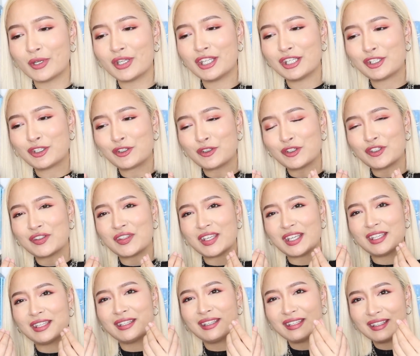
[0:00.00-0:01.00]
but it's just
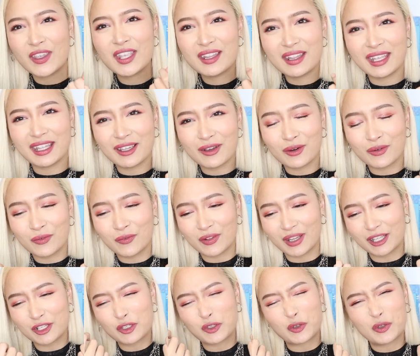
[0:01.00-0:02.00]
the feeling of
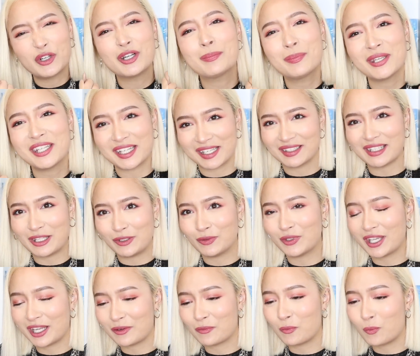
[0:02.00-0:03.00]
like creepiness that you
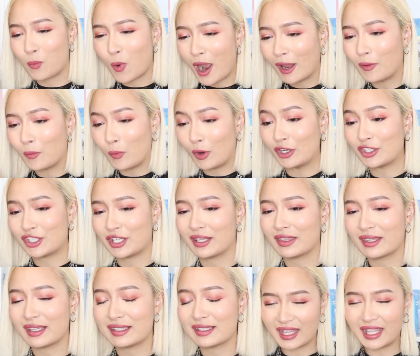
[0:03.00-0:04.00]
get while
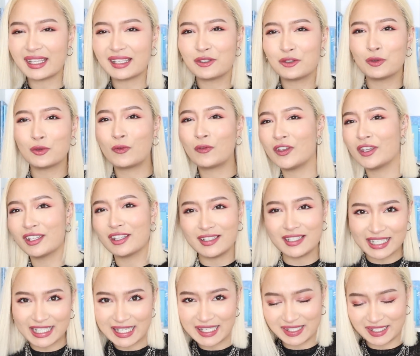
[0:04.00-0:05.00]
watching this. Like you feel
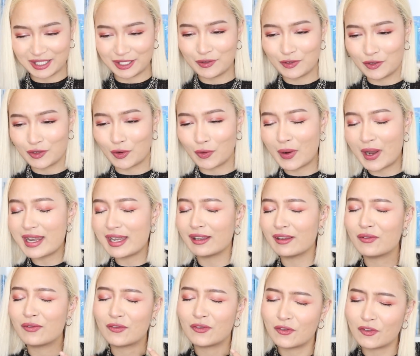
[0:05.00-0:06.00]
uneasy, you know, and
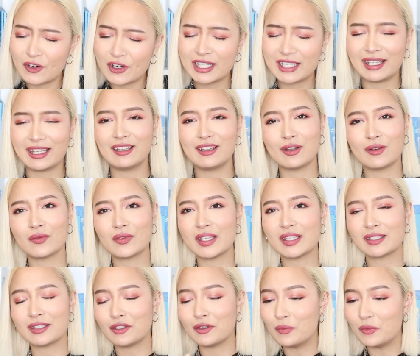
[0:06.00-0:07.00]
I freaking love
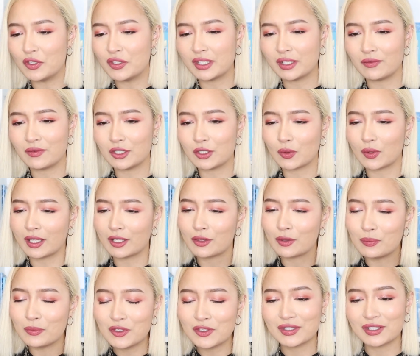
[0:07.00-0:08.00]
this in a music video. Like
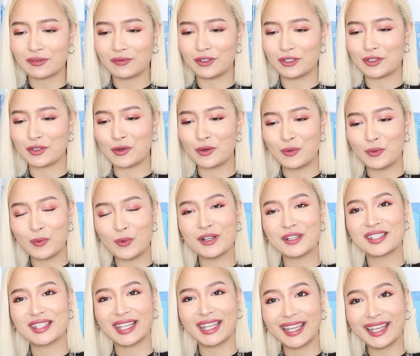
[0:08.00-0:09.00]
the music video
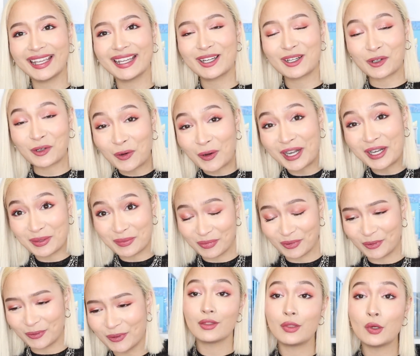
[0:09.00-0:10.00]
was
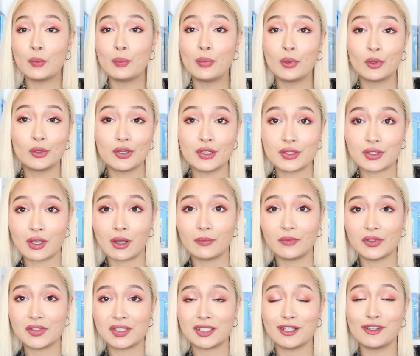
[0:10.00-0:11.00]
incredible. The boys
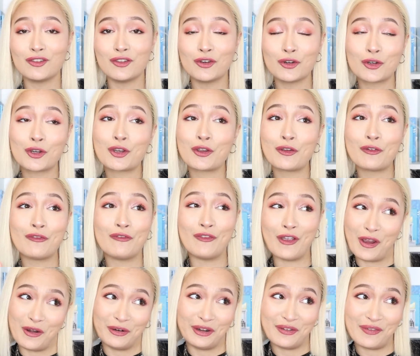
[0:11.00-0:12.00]
obviously look
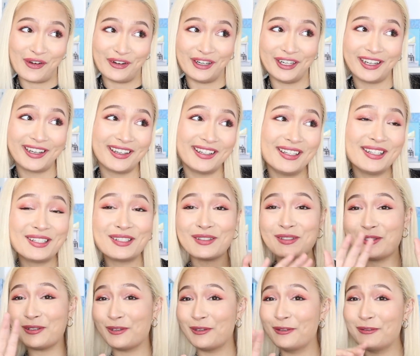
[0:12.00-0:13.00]
very, very good.
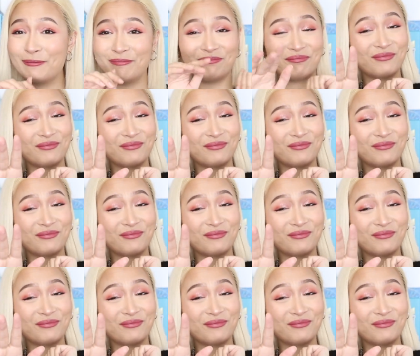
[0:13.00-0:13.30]
You